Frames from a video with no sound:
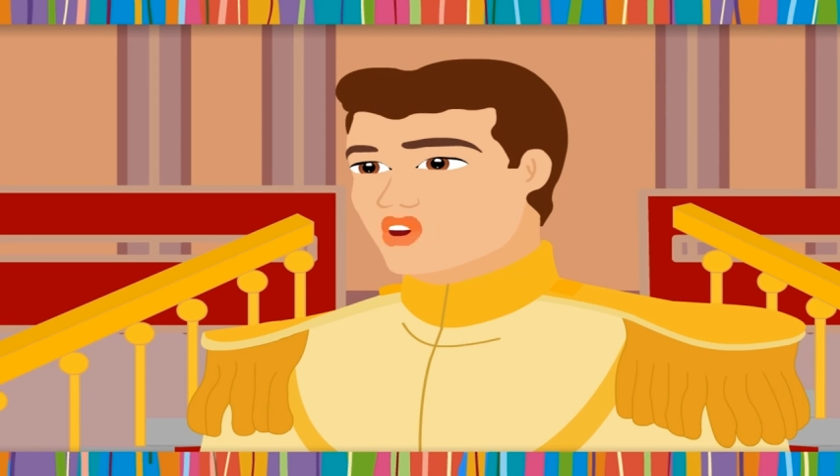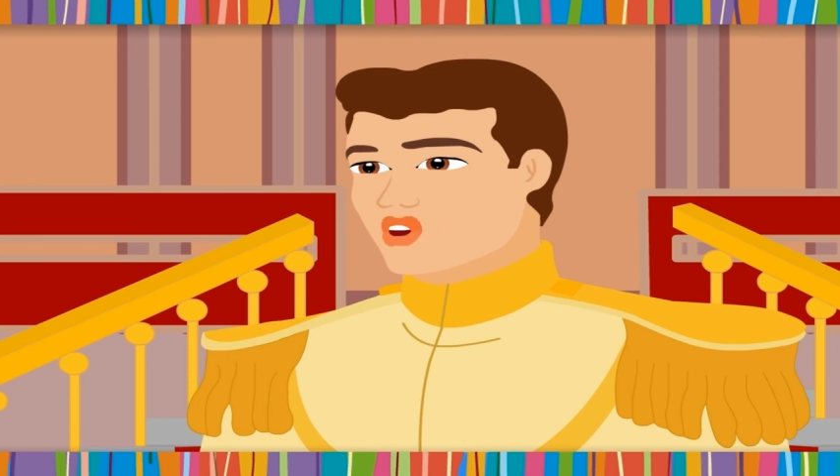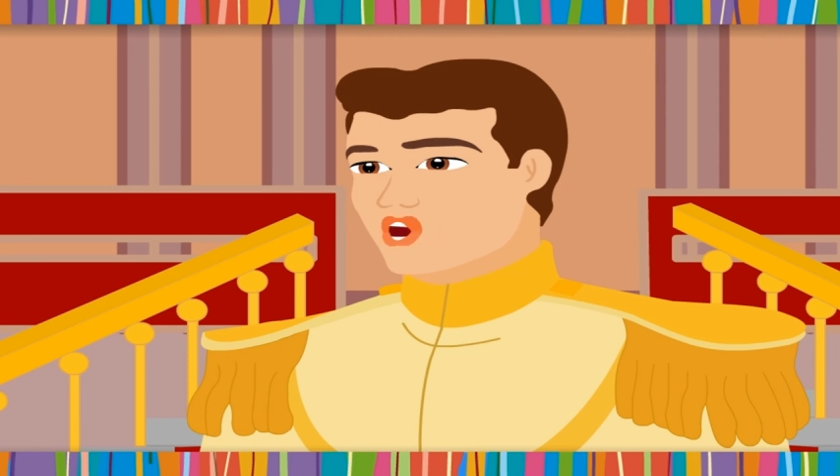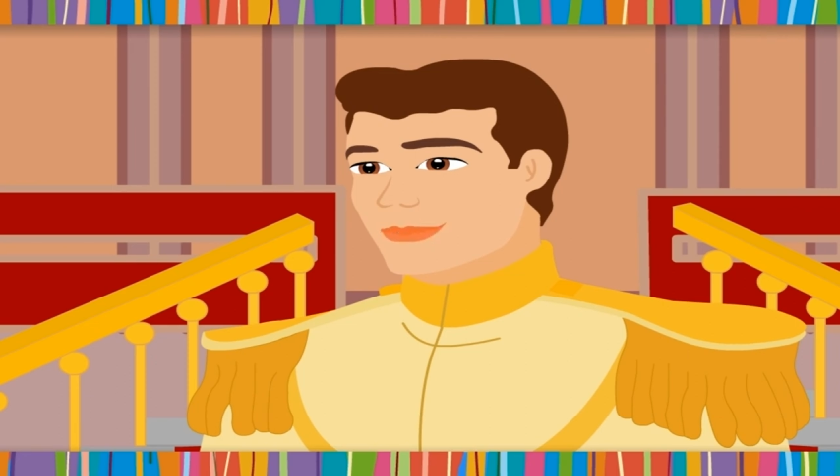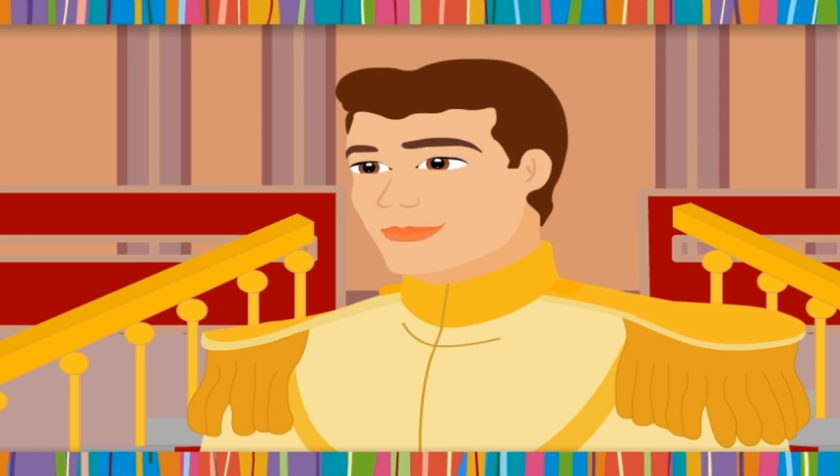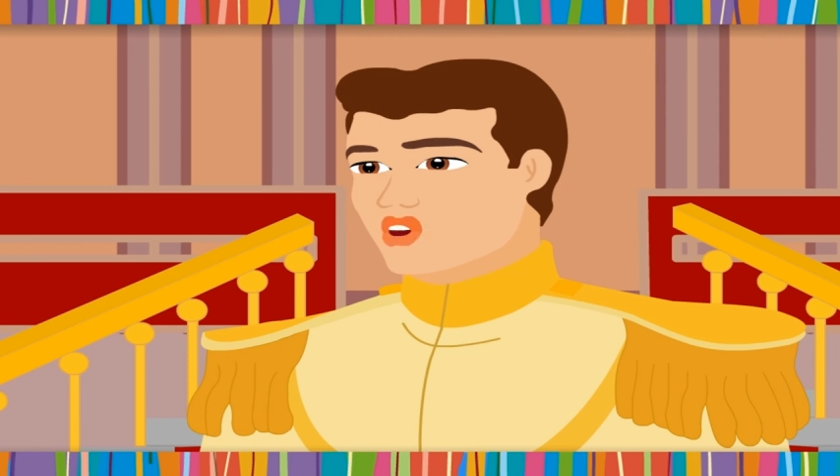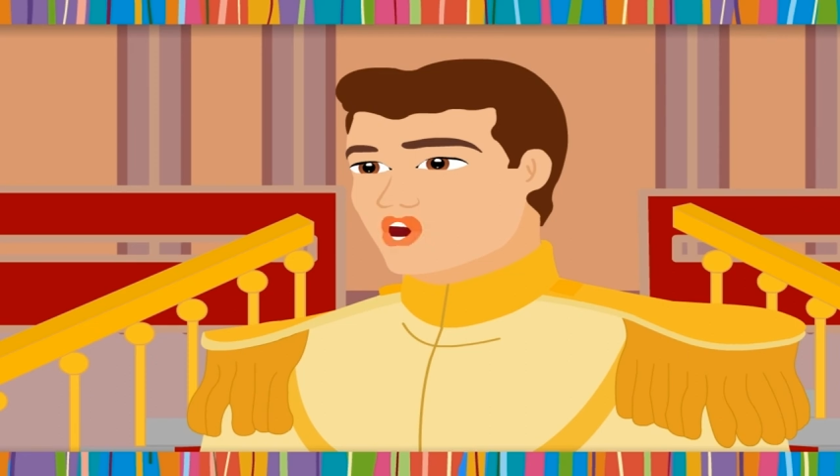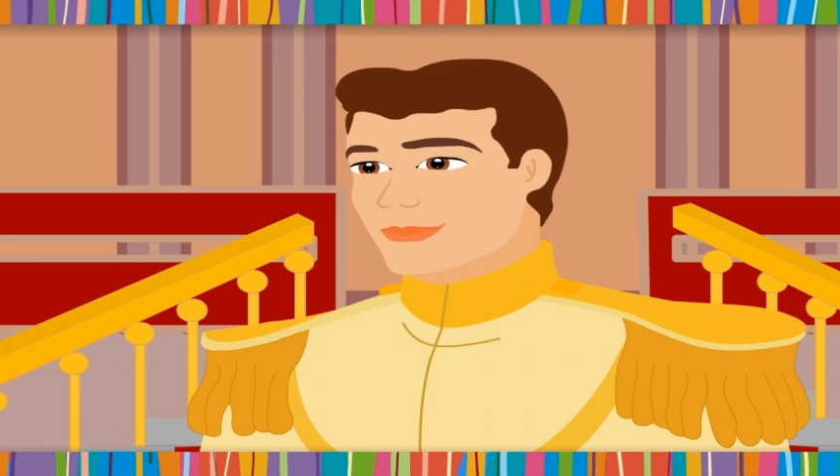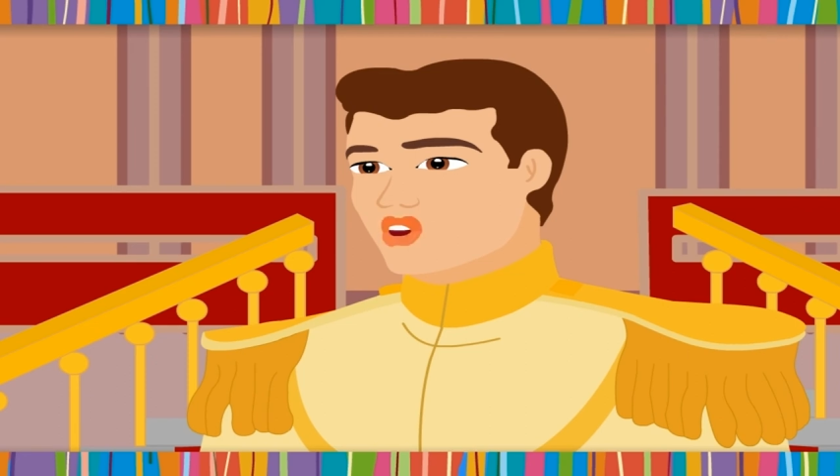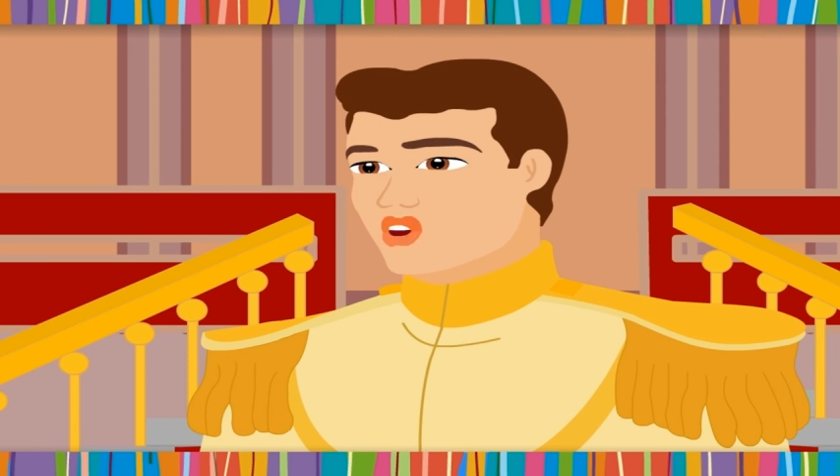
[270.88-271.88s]
what is
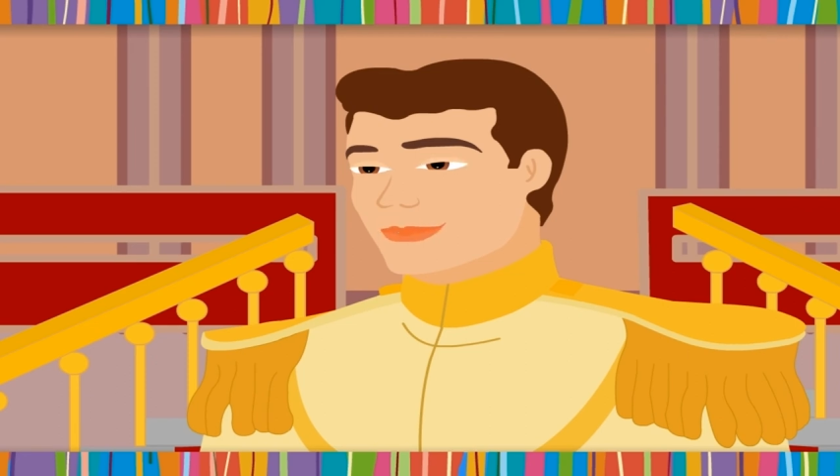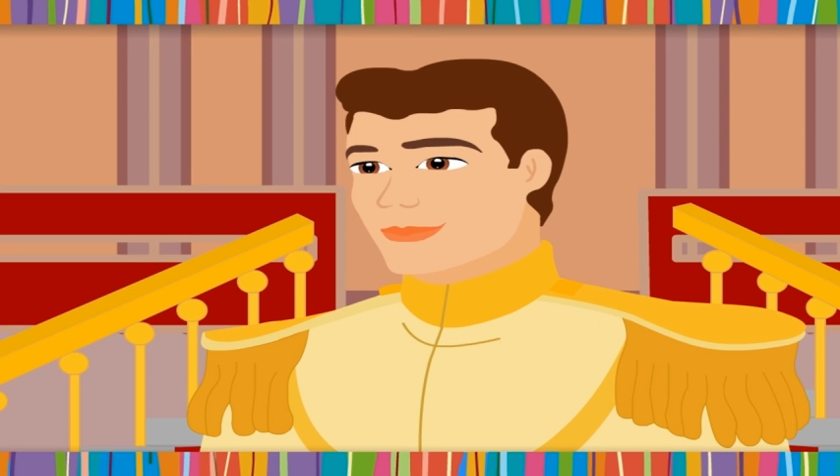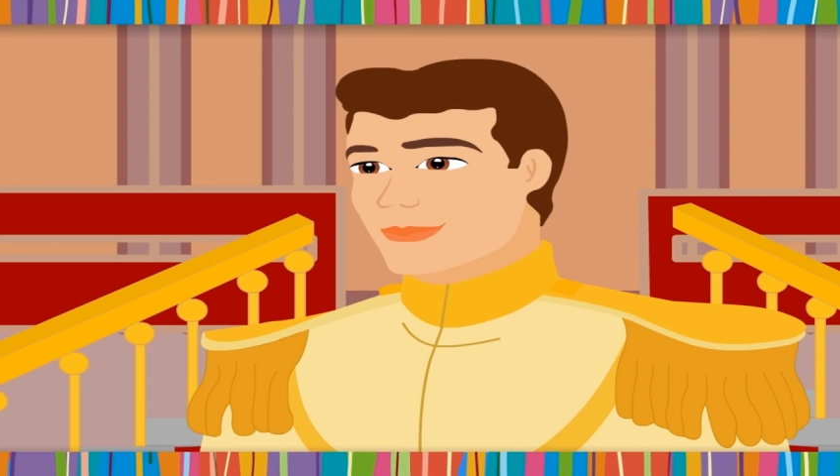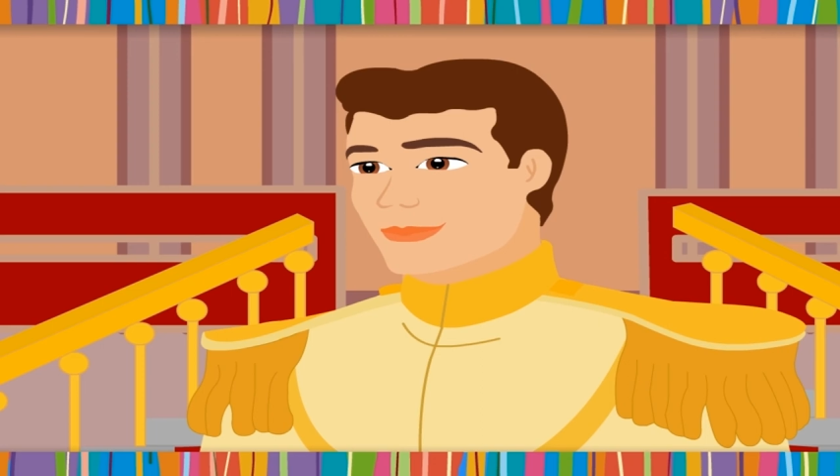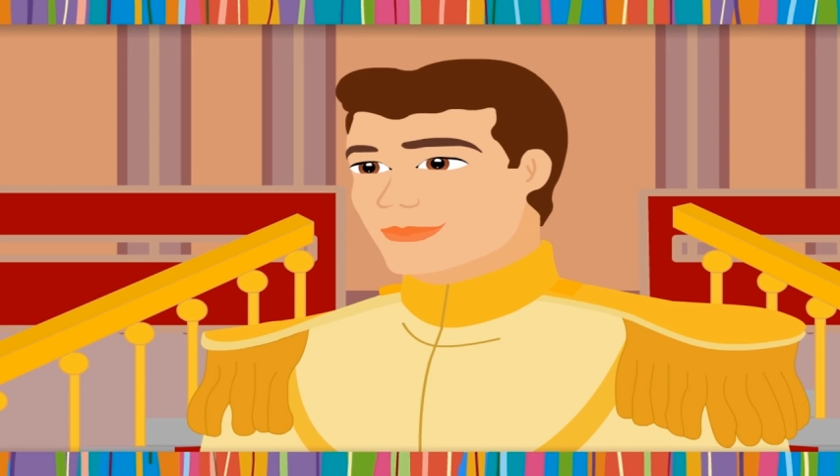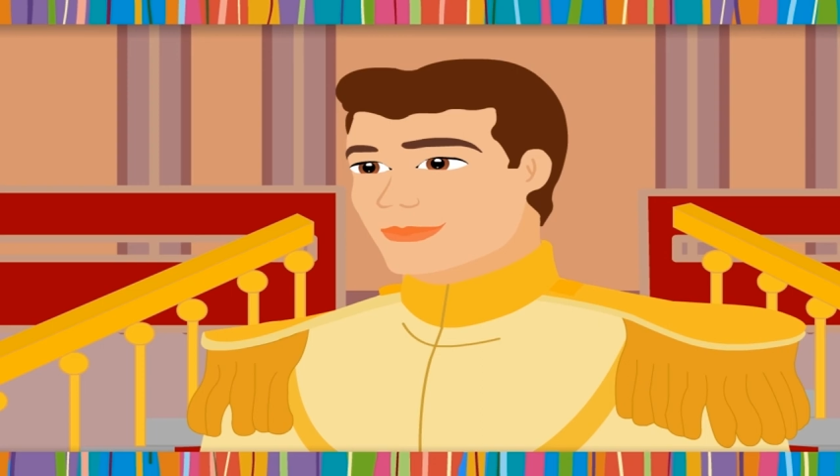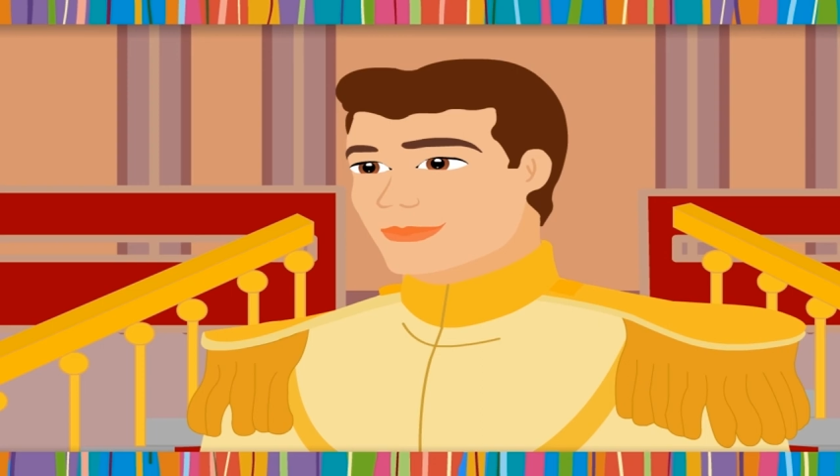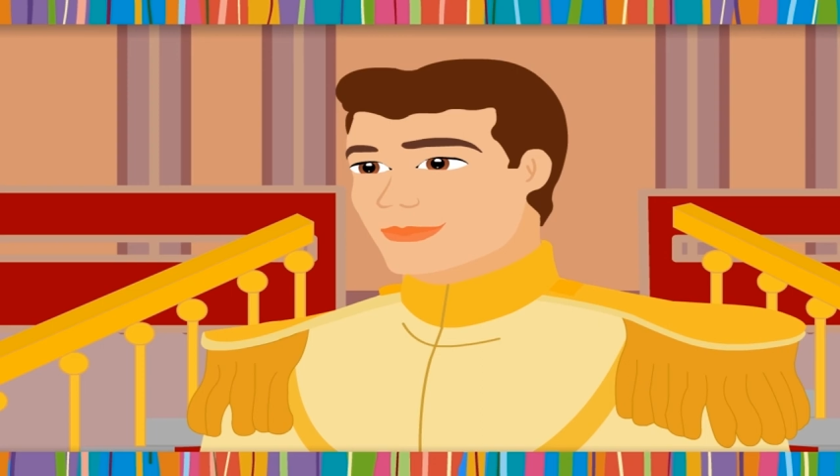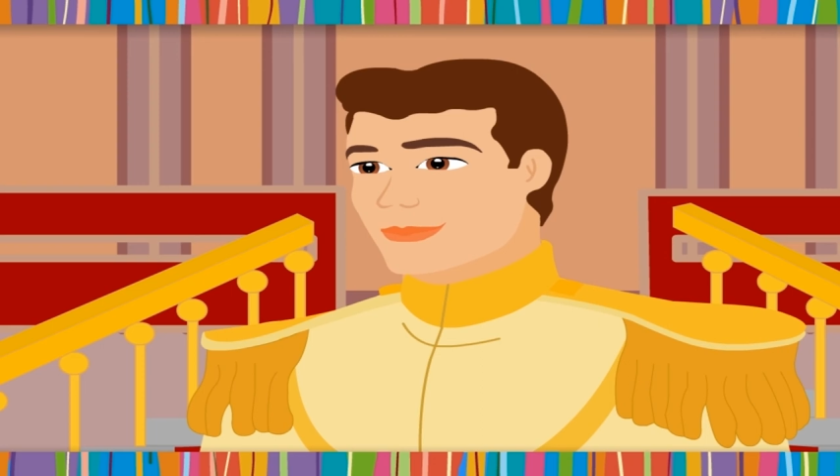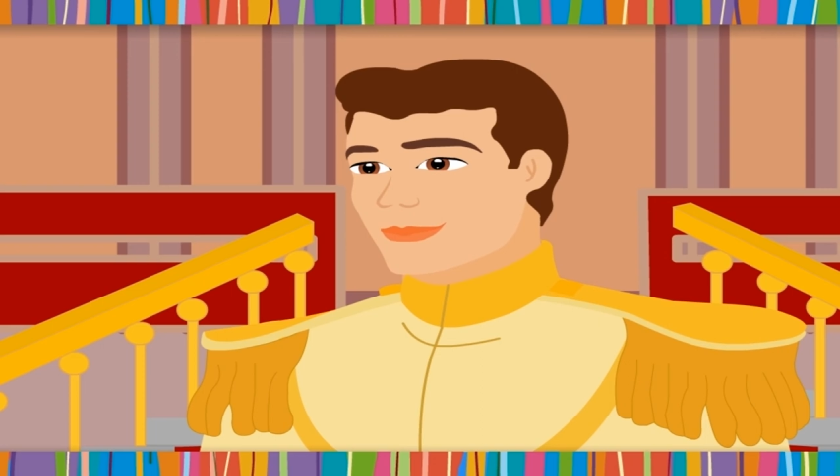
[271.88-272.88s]
your name?
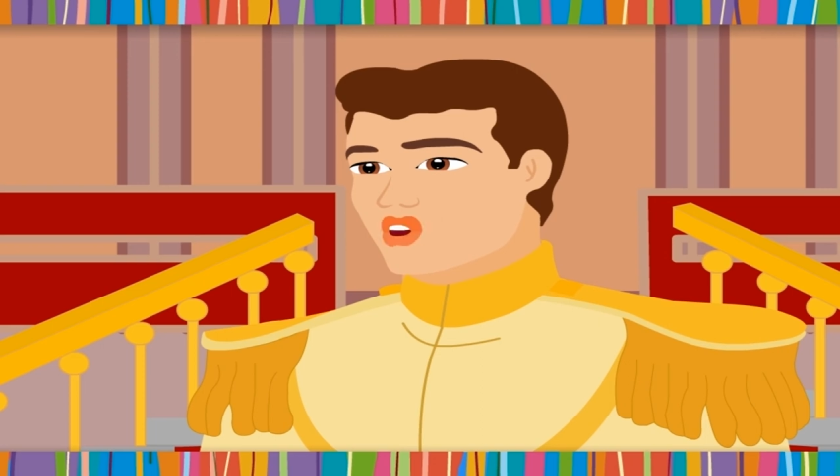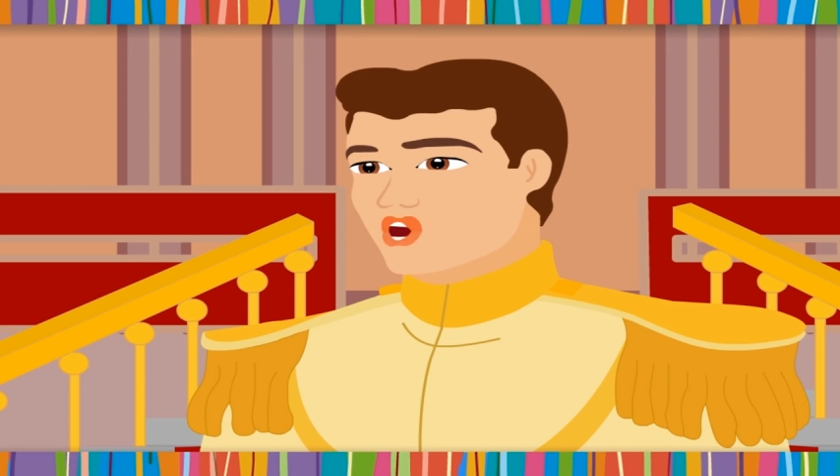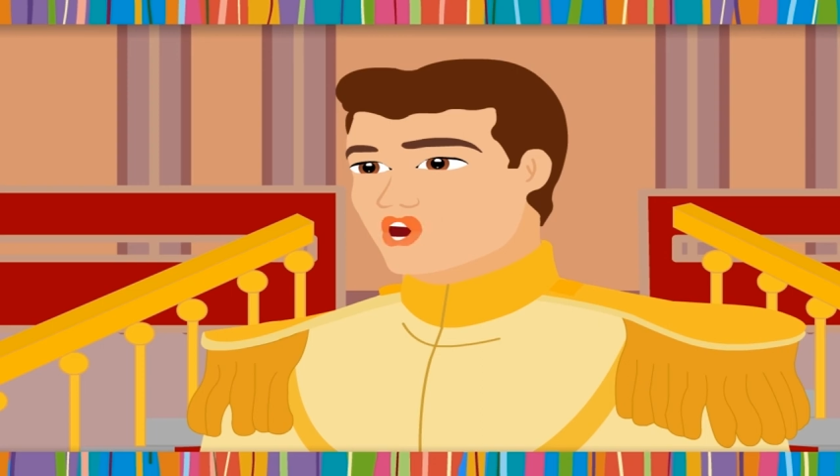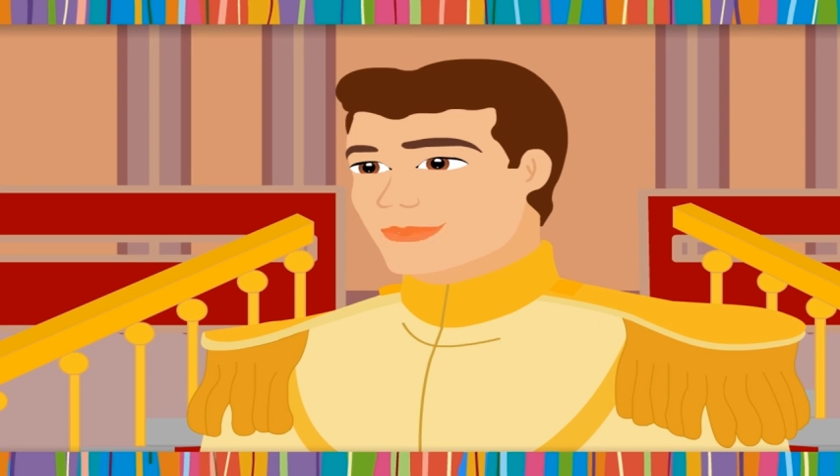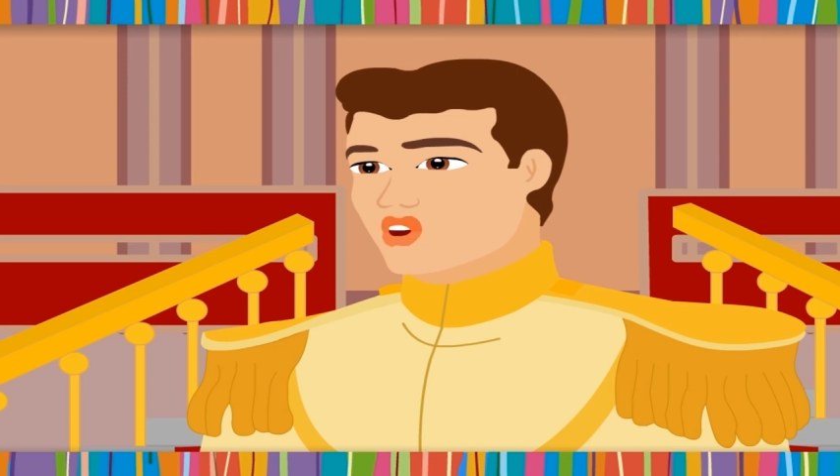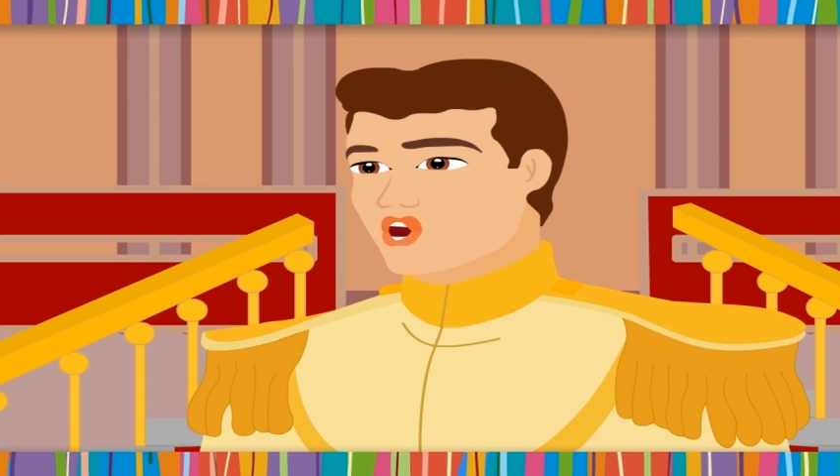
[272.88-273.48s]
Where do